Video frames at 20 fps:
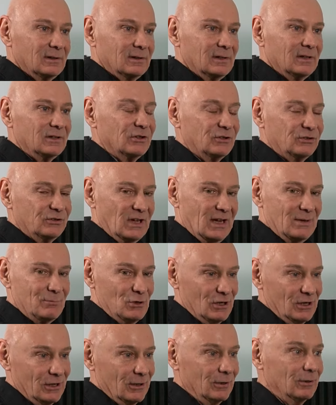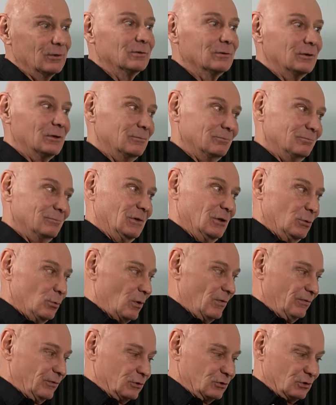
in the same year in order